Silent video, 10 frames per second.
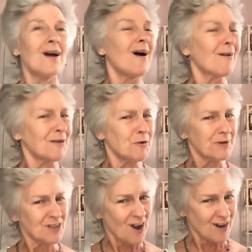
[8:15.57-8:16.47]
"Are you a
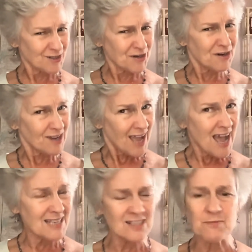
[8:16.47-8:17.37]
doctor?"
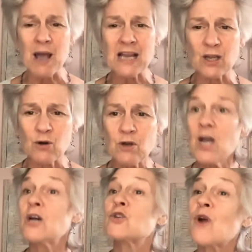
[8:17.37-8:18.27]
asked Milo,
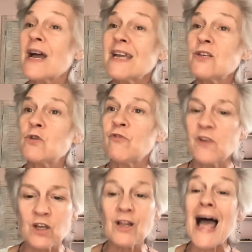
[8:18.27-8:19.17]
trying to
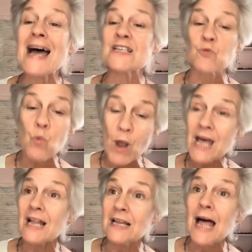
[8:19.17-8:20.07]
feel as
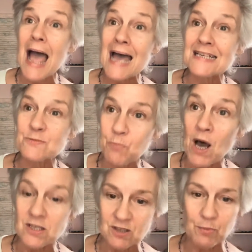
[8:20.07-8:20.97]
well as
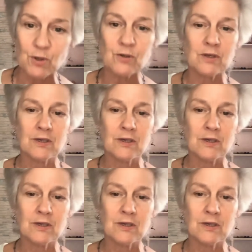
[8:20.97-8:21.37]
possible.